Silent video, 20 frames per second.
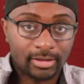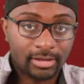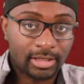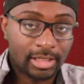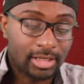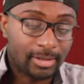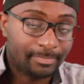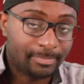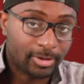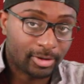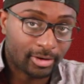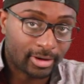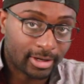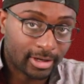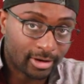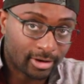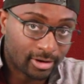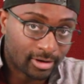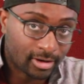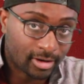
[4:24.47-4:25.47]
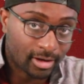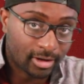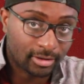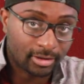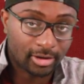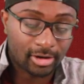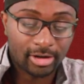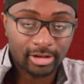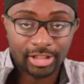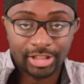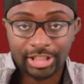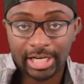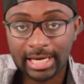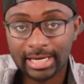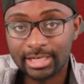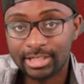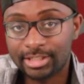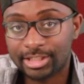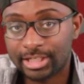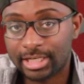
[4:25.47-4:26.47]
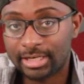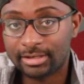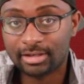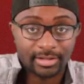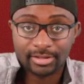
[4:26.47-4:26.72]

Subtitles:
Keep your hair color, change it.